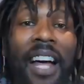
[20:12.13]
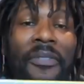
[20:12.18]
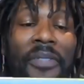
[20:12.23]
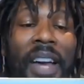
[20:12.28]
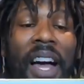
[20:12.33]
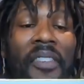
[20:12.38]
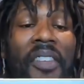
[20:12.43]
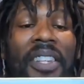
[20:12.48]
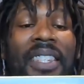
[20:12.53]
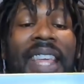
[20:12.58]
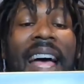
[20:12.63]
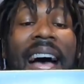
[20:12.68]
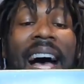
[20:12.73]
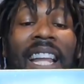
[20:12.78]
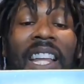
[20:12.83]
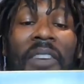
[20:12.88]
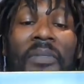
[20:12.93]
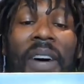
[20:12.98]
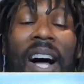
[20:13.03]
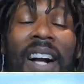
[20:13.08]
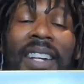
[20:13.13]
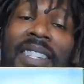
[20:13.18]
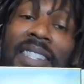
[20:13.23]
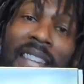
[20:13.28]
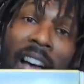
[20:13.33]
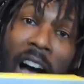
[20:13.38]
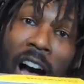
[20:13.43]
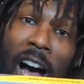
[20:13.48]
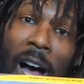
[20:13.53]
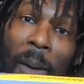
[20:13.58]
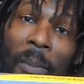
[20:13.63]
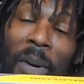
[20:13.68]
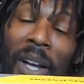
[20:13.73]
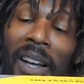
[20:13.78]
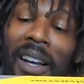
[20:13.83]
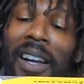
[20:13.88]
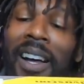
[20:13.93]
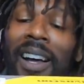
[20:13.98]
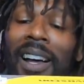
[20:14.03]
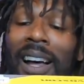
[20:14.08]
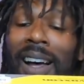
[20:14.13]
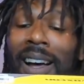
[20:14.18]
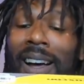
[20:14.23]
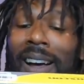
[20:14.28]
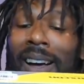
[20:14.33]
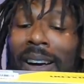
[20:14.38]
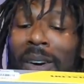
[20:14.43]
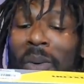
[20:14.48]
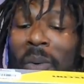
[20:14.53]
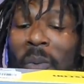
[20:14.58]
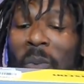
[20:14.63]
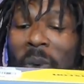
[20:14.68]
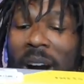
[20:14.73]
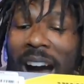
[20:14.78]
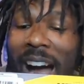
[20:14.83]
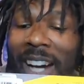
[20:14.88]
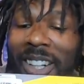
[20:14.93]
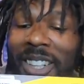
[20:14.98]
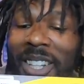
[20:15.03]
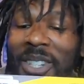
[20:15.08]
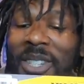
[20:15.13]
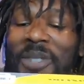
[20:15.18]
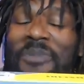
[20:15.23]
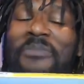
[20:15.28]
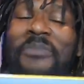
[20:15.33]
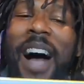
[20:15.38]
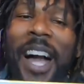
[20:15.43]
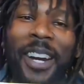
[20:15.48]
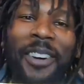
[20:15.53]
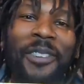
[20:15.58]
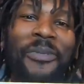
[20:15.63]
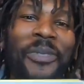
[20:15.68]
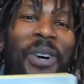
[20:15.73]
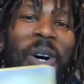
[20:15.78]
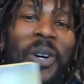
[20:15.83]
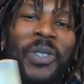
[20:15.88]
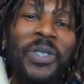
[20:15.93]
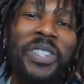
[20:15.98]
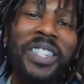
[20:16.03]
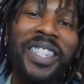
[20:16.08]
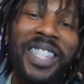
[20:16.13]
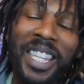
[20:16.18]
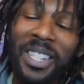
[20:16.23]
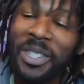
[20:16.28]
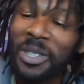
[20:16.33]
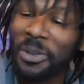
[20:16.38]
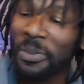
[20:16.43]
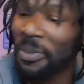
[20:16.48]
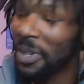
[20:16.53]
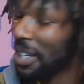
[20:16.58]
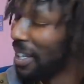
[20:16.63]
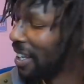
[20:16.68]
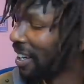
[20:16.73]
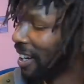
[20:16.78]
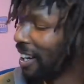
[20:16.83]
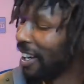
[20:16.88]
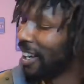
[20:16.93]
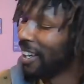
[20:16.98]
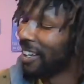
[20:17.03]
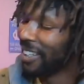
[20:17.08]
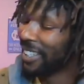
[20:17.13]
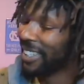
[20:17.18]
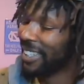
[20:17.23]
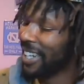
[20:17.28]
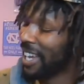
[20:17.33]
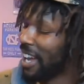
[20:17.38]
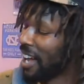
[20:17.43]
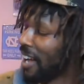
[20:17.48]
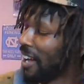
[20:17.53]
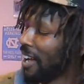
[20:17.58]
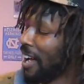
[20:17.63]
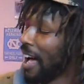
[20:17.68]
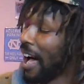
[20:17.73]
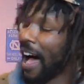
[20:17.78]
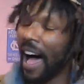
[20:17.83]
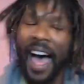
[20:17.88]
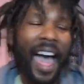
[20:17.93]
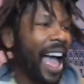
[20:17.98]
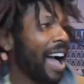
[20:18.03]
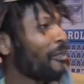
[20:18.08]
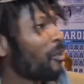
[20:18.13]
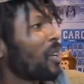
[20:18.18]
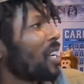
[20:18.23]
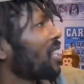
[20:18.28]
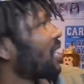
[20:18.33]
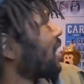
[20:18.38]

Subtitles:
I found this Alaboxcom wireless microphone system. Yeah, I have one of